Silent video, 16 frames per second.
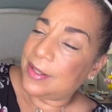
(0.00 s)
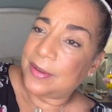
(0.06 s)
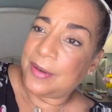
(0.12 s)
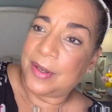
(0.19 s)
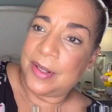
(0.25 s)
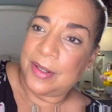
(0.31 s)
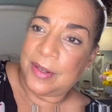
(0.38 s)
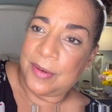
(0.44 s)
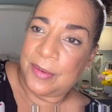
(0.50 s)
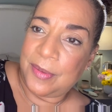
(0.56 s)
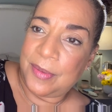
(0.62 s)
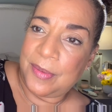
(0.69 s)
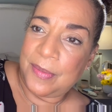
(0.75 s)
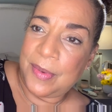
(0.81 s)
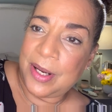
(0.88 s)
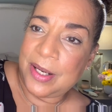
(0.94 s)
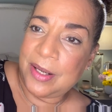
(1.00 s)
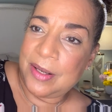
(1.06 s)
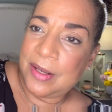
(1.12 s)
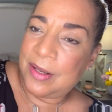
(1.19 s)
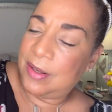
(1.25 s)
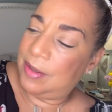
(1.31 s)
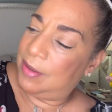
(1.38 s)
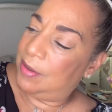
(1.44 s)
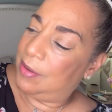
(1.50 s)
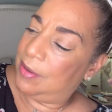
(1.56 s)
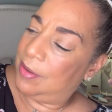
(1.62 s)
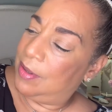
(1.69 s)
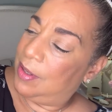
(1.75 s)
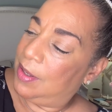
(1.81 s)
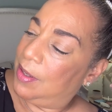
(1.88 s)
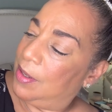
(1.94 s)
I'm going to do 1,
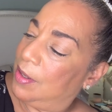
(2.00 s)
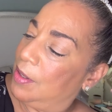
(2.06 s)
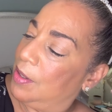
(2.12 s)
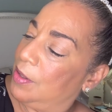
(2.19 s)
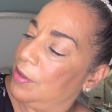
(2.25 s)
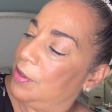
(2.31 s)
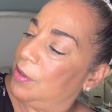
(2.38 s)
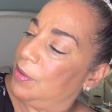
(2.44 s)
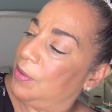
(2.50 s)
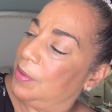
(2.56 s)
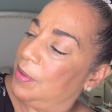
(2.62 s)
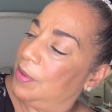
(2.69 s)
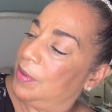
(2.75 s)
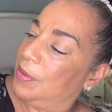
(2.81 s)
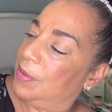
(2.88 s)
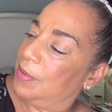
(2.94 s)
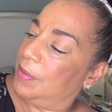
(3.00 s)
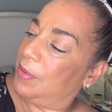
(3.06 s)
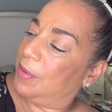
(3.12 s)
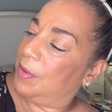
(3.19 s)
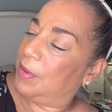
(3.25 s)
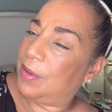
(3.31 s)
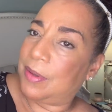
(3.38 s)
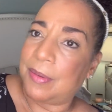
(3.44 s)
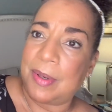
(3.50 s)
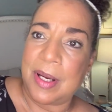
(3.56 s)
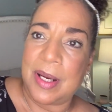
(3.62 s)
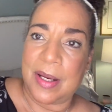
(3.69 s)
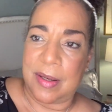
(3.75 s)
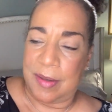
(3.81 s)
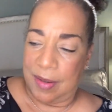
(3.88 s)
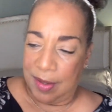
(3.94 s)
2, 3.
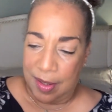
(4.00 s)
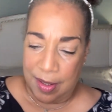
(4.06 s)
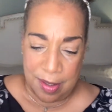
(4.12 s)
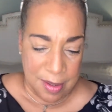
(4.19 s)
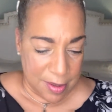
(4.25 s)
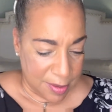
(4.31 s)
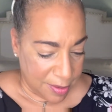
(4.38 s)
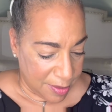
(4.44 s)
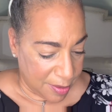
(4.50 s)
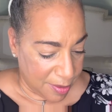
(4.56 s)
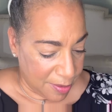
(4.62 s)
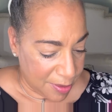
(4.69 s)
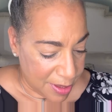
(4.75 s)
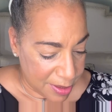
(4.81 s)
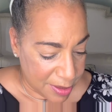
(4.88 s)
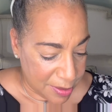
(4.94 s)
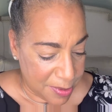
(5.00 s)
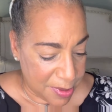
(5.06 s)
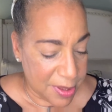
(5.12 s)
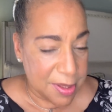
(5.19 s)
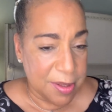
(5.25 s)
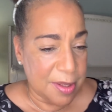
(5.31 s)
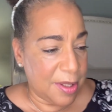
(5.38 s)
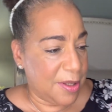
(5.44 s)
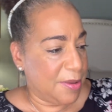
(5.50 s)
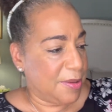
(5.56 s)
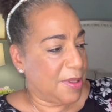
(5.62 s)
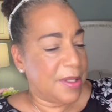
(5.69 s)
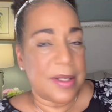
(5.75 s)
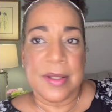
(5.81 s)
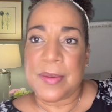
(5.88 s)
All right, so I'm just going to use this